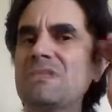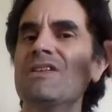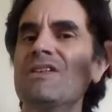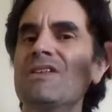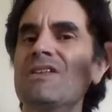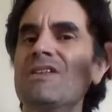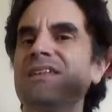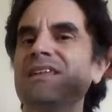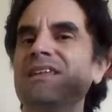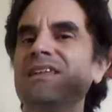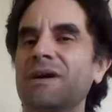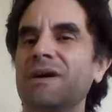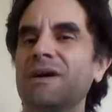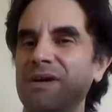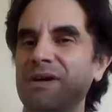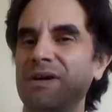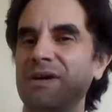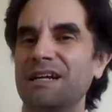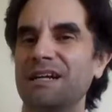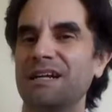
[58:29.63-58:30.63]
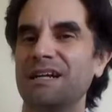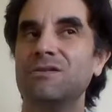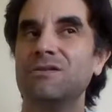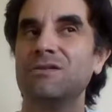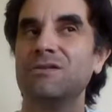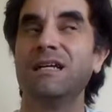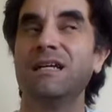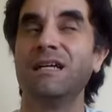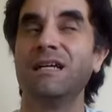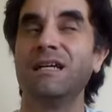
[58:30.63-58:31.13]
Well, the Alaudo Equiano,
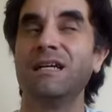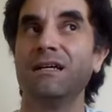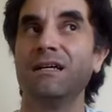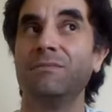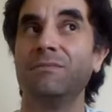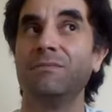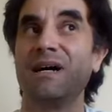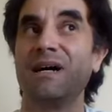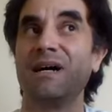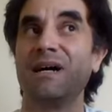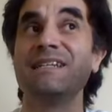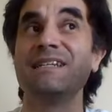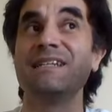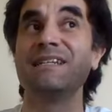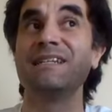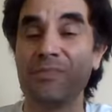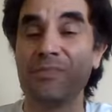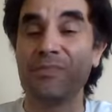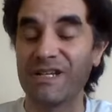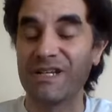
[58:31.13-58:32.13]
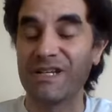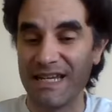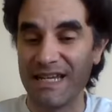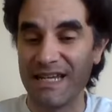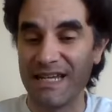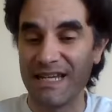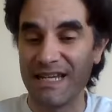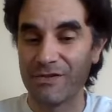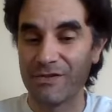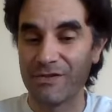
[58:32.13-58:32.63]
by contemporary
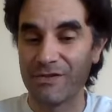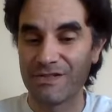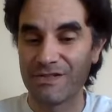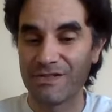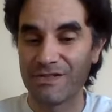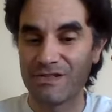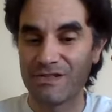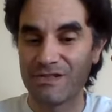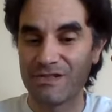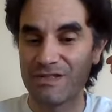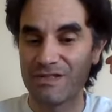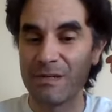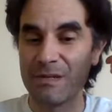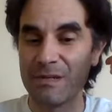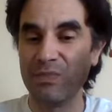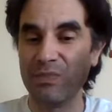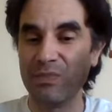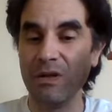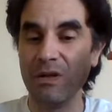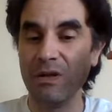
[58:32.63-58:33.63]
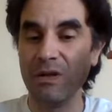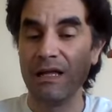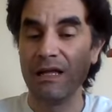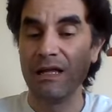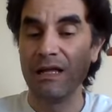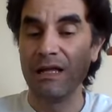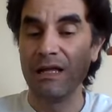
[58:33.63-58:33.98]
standards, is simple